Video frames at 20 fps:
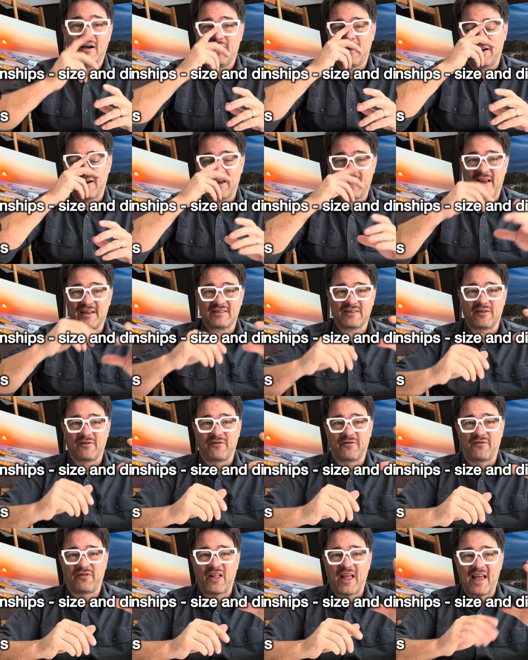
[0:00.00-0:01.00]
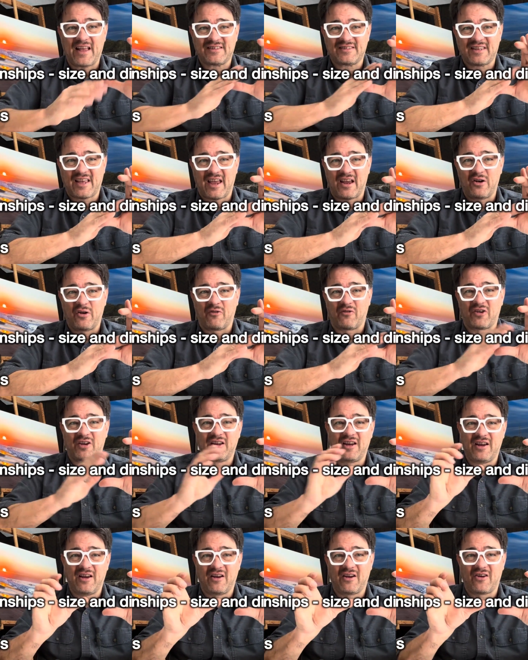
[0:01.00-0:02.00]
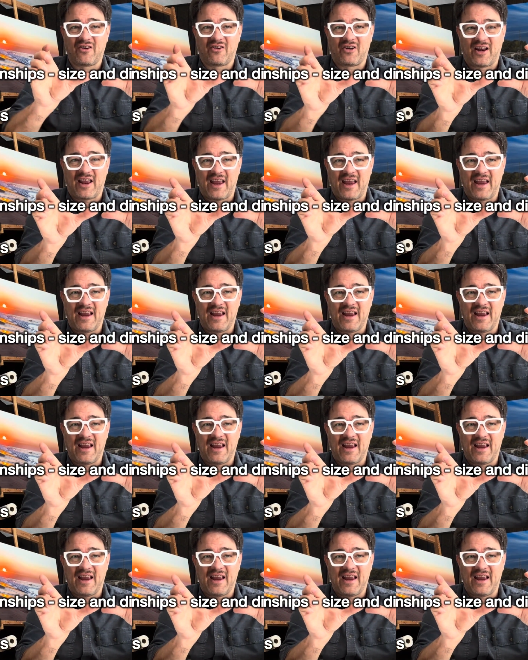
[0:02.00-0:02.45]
It has a flat side over here and an